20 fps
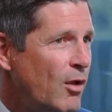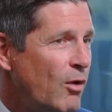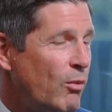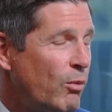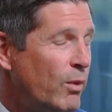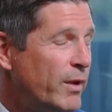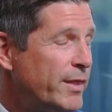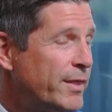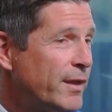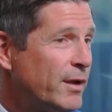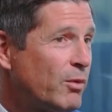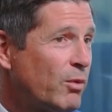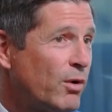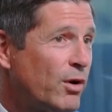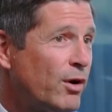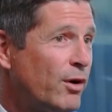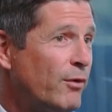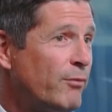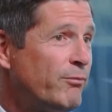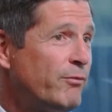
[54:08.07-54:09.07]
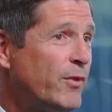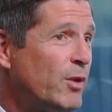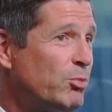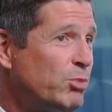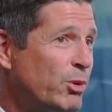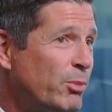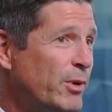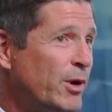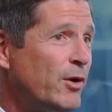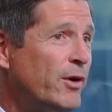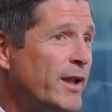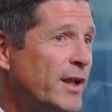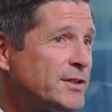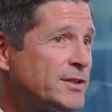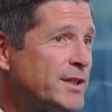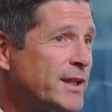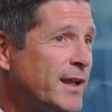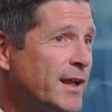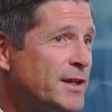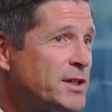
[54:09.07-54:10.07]
We think we're the premier
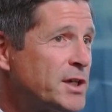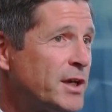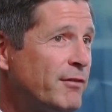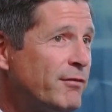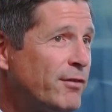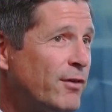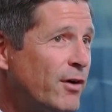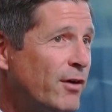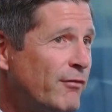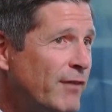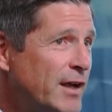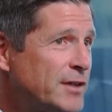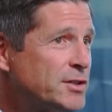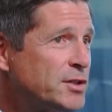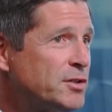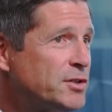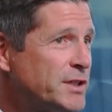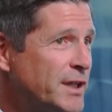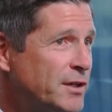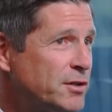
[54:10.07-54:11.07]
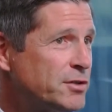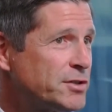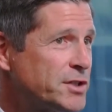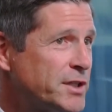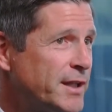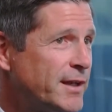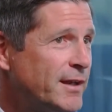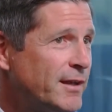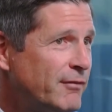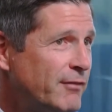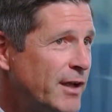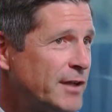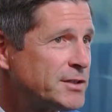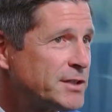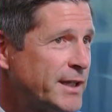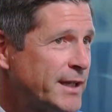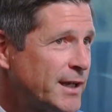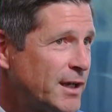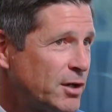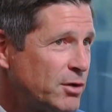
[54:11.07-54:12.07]
destination for investors interested in
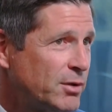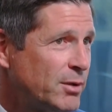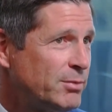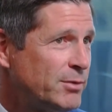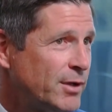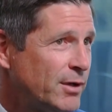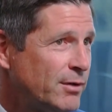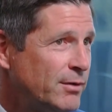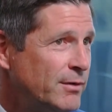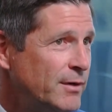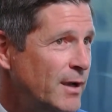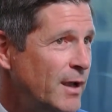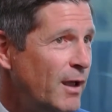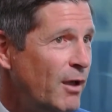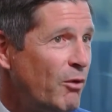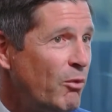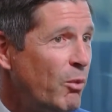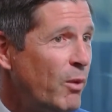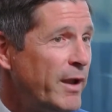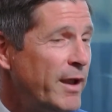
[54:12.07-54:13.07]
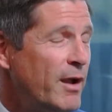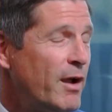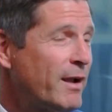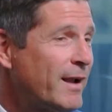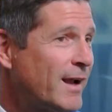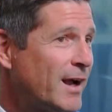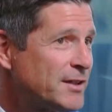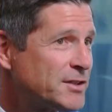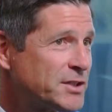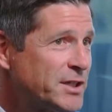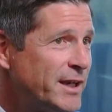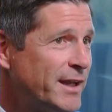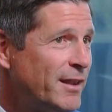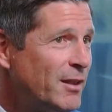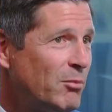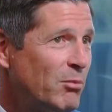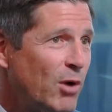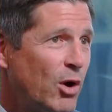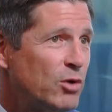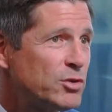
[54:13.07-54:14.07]
investing in crypto. We custody the
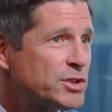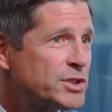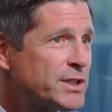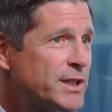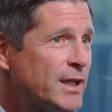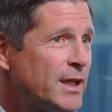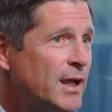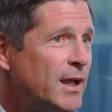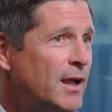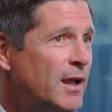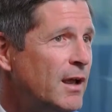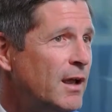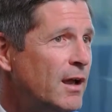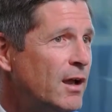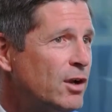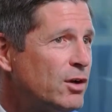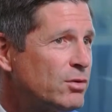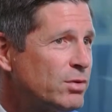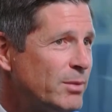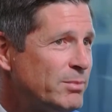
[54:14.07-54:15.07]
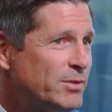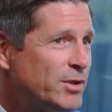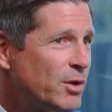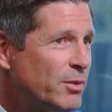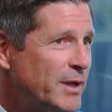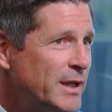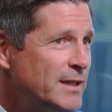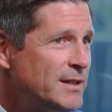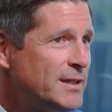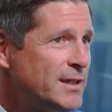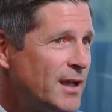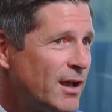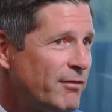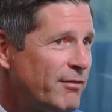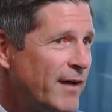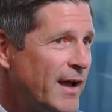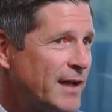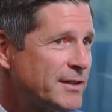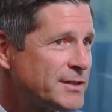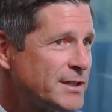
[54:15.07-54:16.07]
most crypto ETF
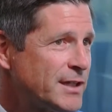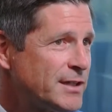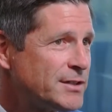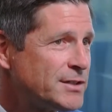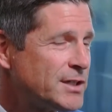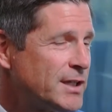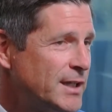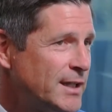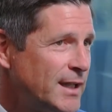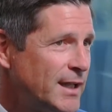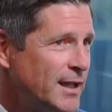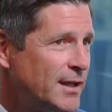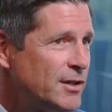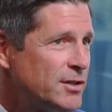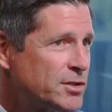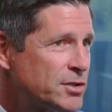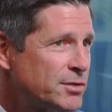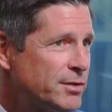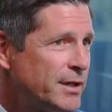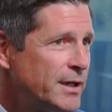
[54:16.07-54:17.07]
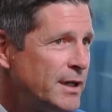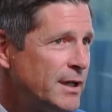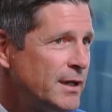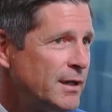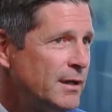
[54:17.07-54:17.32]
assets in the industry.